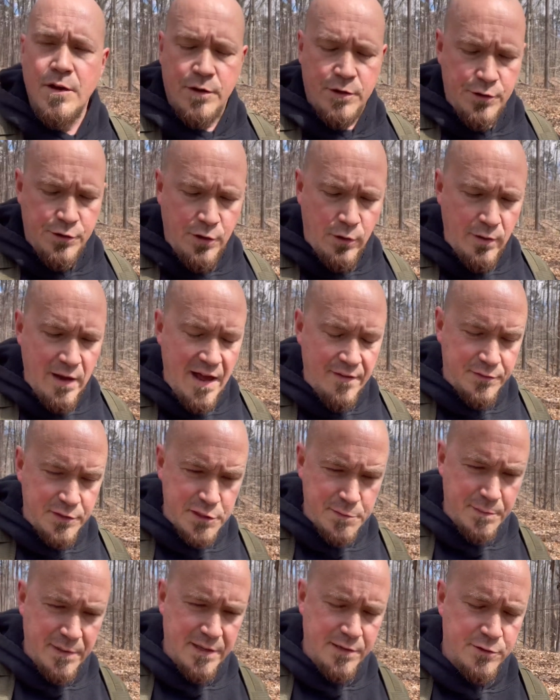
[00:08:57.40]
You don't have to
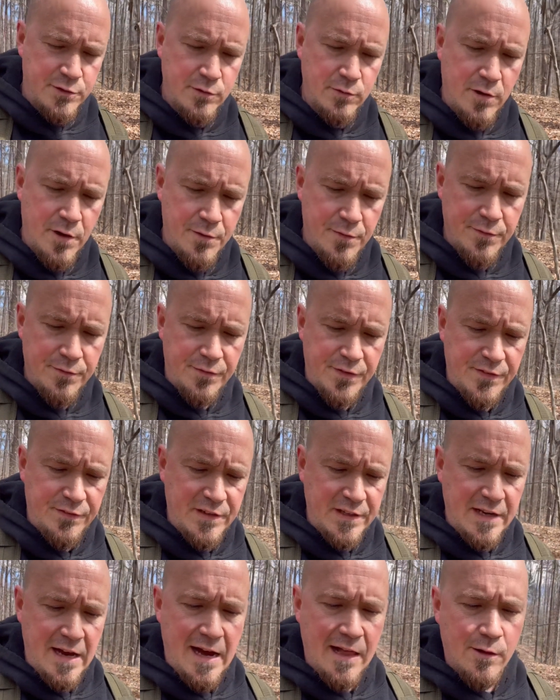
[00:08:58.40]
spend
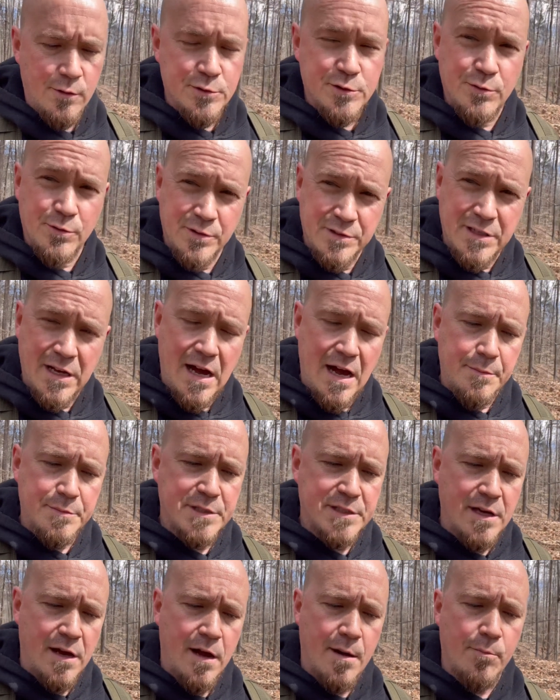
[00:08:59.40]
$250 on a
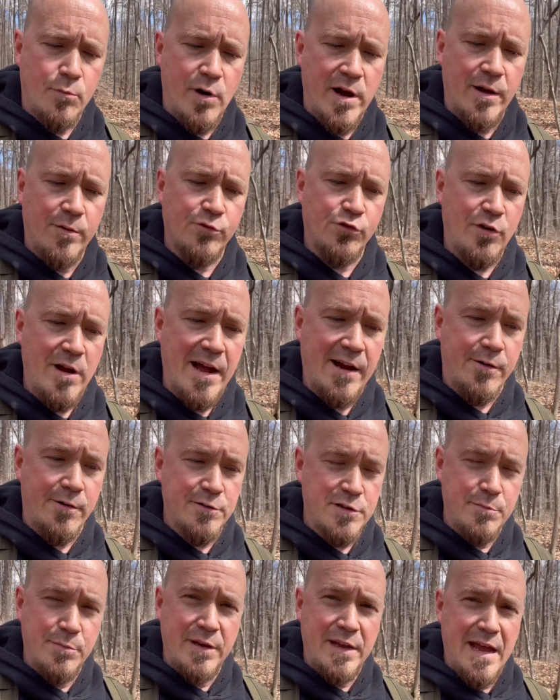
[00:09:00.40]
Tops Tom Brown tracker
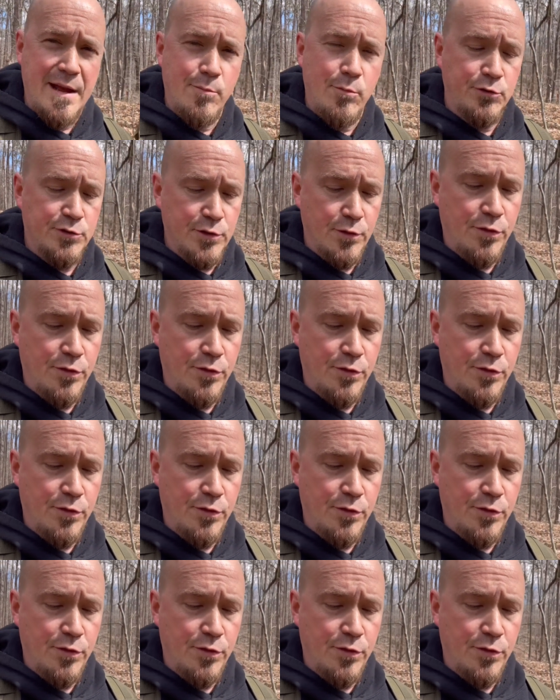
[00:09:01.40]
to be able to